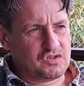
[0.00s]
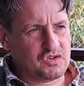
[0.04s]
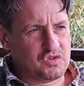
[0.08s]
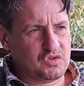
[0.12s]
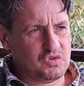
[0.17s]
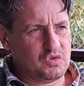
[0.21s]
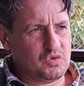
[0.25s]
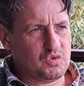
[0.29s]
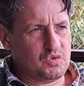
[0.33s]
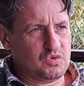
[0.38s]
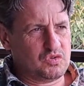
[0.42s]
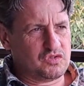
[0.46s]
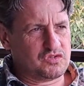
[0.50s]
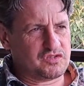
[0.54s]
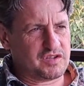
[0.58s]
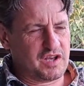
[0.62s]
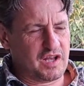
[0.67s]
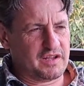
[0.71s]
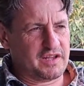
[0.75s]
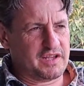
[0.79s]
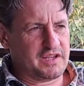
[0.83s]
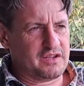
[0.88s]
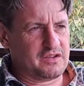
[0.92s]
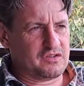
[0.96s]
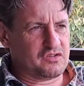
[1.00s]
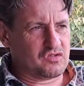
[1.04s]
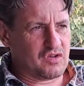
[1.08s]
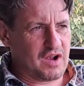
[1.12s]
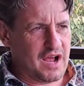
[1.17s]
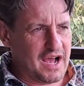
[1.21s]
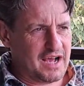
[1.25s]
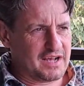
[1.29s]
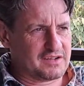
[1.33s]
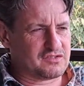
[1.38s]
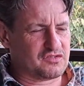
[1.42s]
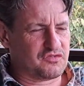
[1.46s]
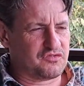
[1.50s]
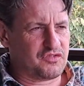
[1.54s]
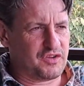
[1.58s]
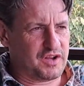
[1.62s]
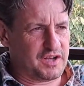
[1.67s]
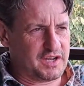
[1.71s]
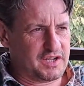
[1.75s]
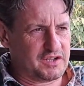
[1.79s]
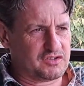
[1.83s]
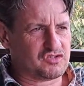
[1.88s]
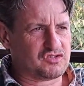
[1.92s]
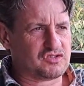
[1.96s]
to selling
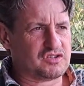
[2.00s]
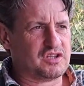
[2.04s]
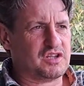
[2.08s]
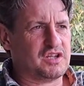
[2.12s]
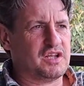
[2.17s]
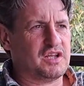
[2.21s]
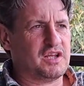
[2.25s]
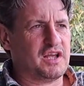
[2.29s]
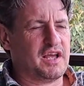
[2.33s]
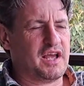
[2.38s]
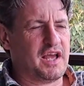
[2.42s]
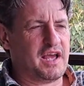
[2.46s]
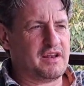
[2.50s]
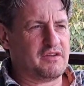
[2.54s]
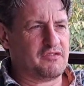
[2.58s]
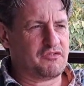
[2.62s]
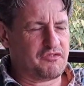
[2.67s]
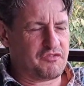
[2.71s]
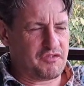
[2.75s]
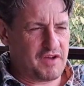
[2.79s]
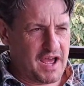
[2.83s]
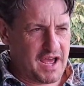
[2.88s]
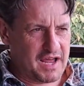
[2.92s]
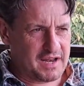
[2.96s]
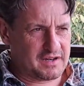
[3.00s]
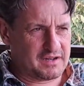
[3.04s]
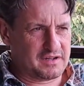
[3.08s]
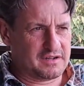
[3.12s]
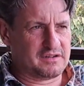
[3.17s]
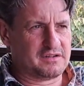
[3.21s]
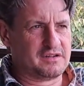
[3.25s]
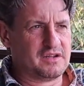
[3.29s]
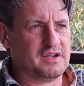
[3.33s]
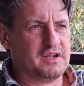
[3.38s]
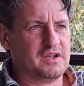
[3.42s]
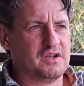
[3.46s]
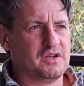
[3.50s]
grass-finished and fattened